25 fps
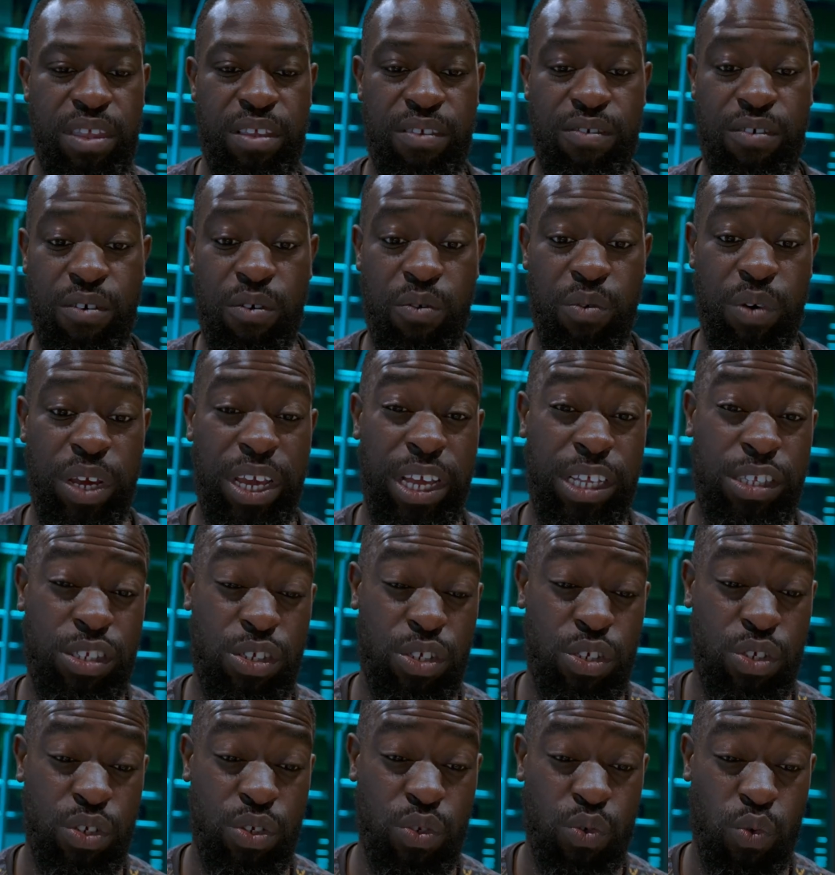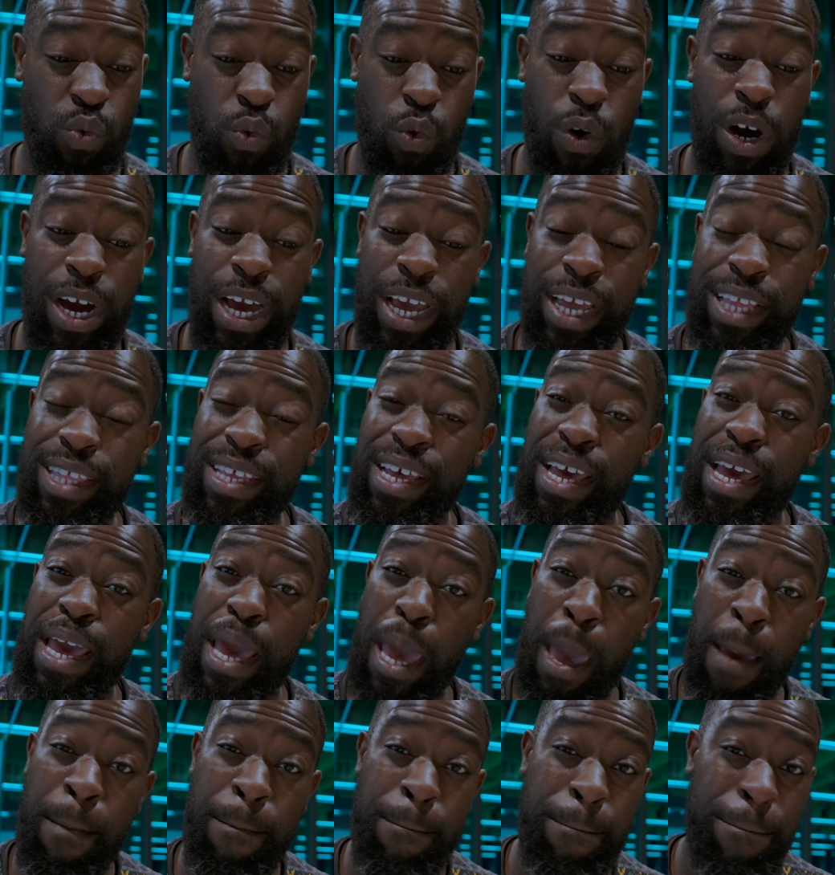So it's quite
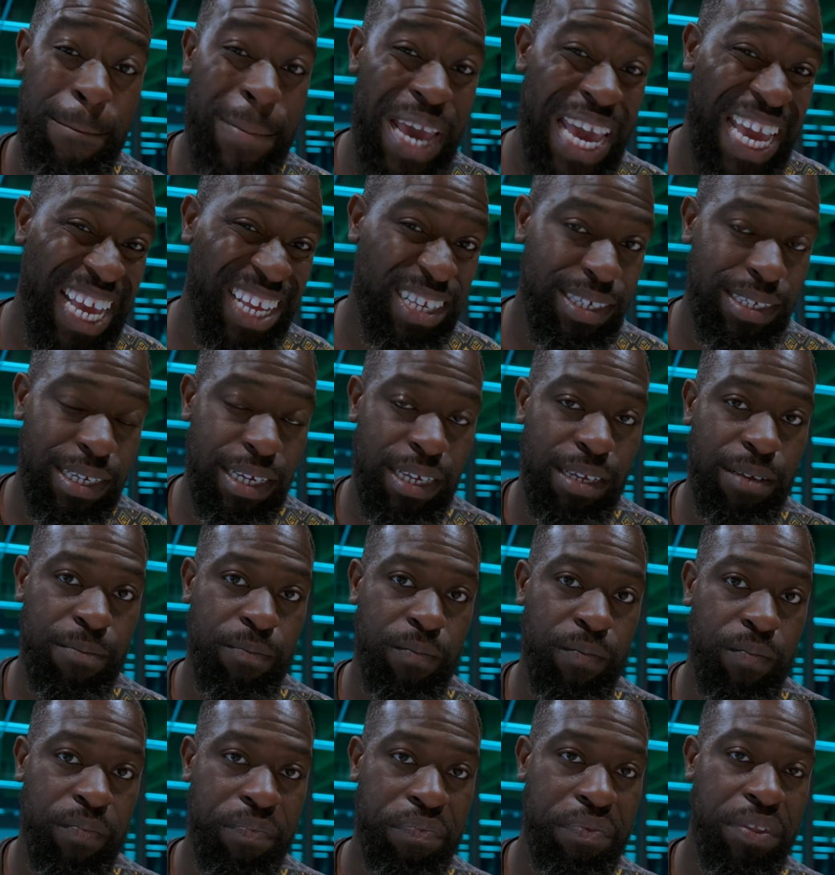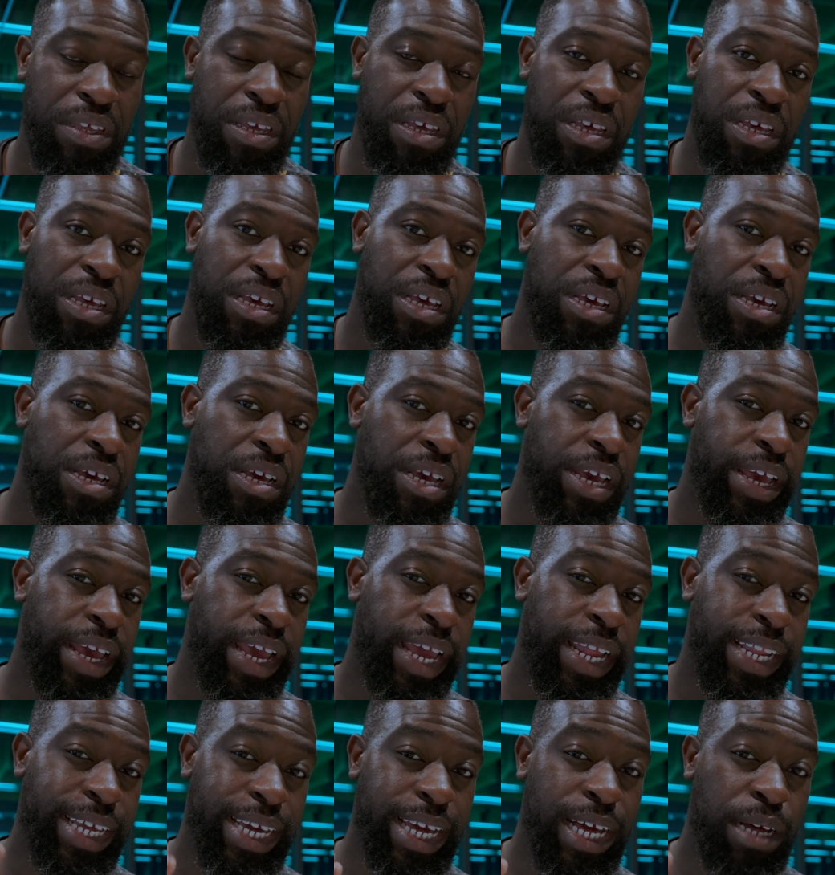amazing.
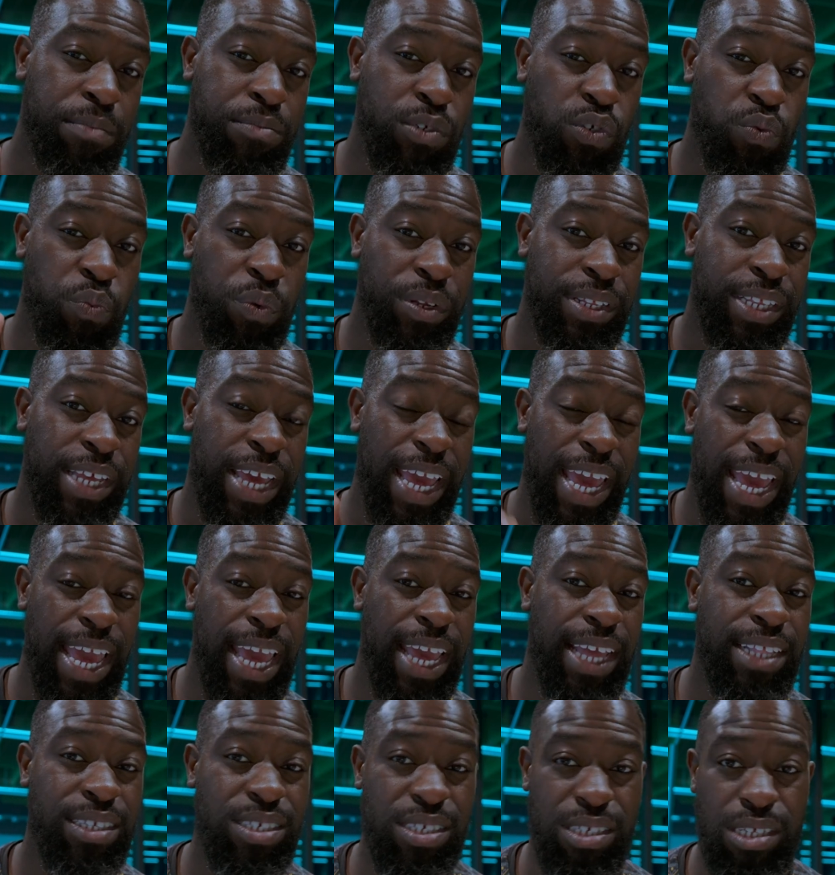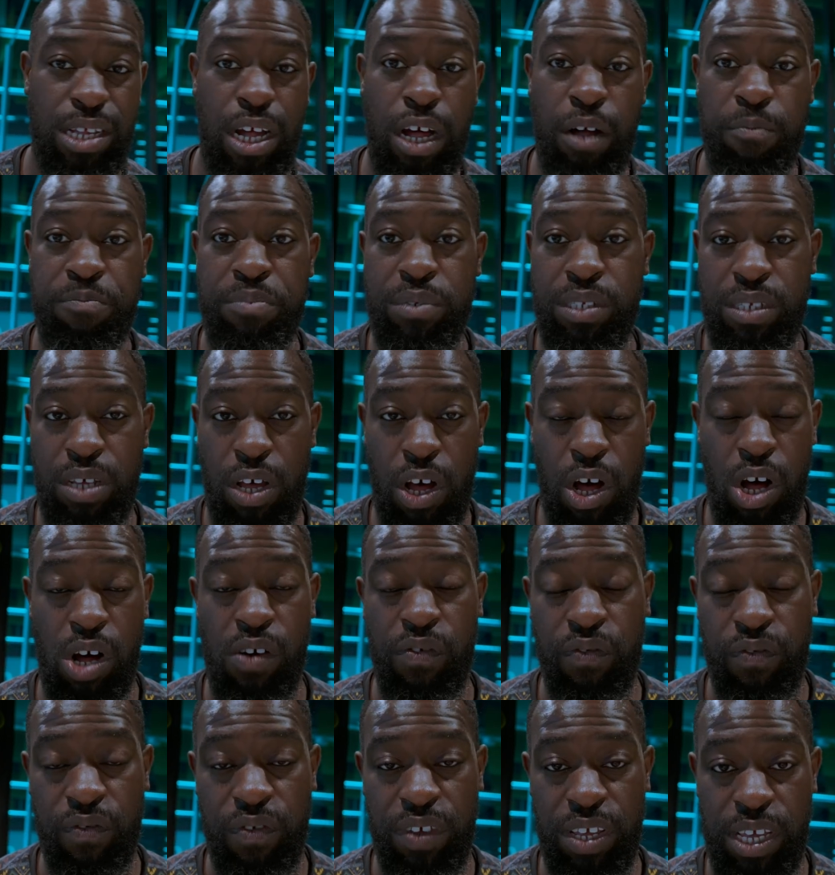It comes with 8 stops
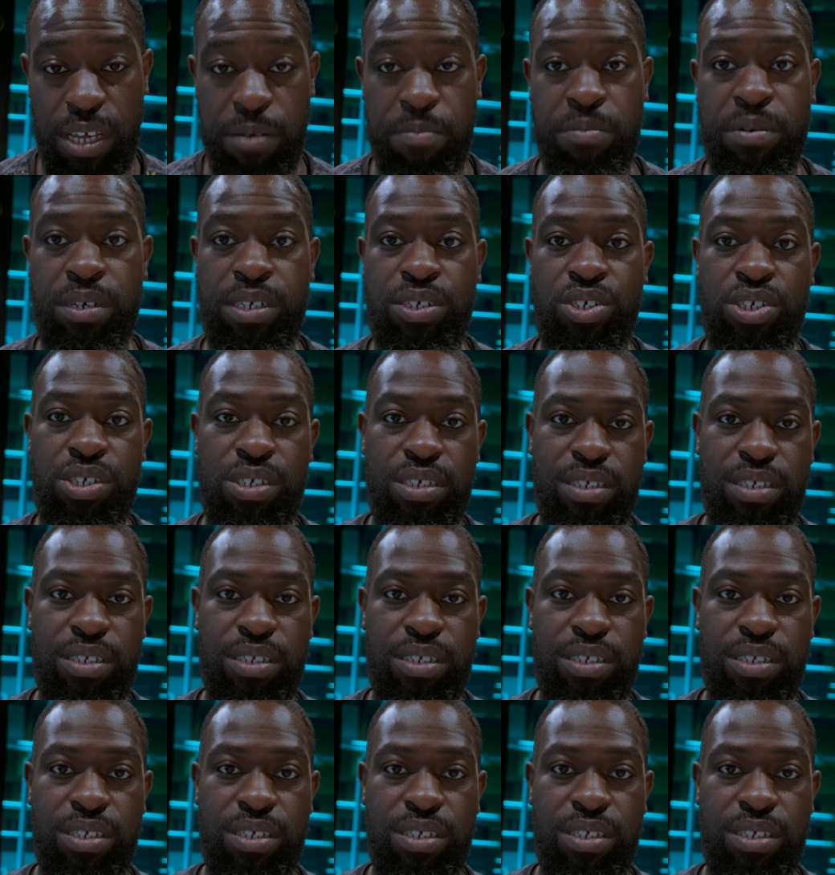of image